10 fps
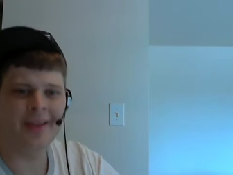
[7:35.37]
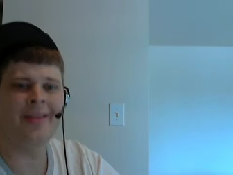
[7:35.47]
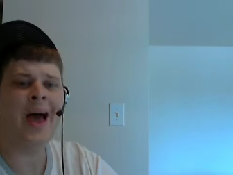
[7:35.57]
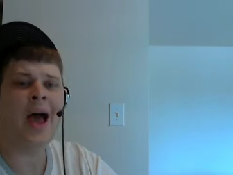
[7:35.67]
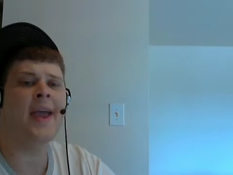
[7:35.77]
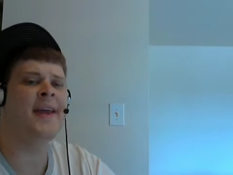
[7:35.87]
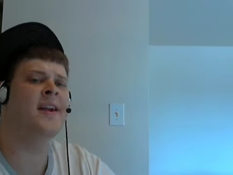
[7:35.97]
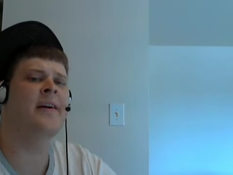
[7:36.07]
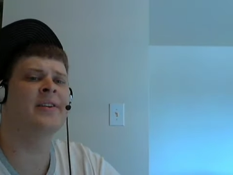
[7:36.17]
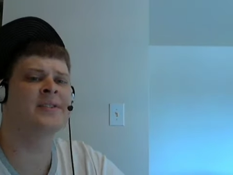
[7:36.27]
That in
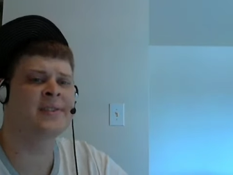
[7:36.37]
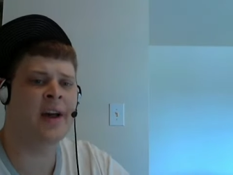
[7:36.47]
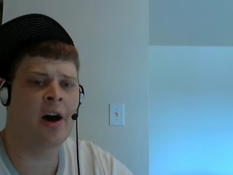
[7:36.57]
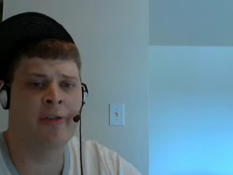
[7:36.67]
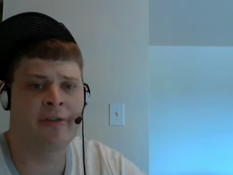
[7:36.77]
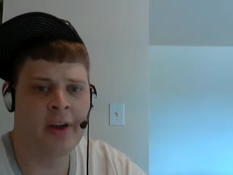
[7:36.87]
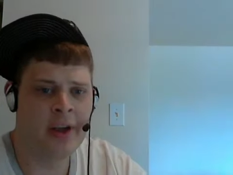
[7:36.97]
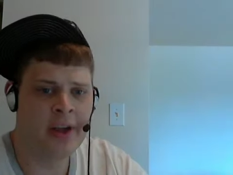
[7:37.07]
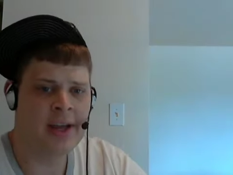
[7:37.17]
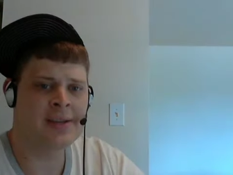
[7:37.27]
and of itself
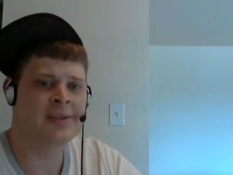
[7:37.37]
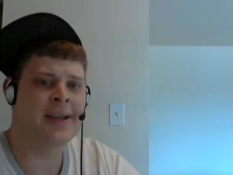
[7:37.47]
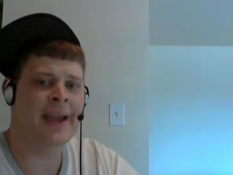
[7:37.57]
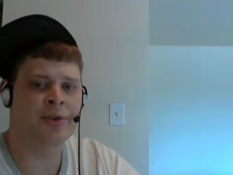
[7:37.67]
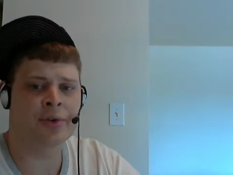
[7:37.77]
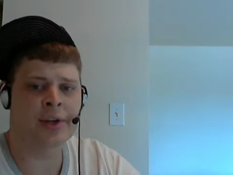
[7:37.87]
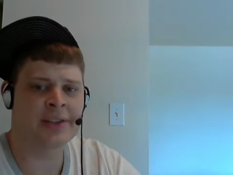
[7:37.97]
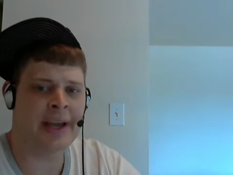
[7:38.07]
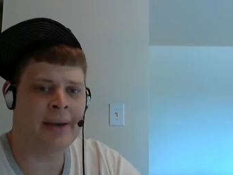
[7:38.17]
is dangerous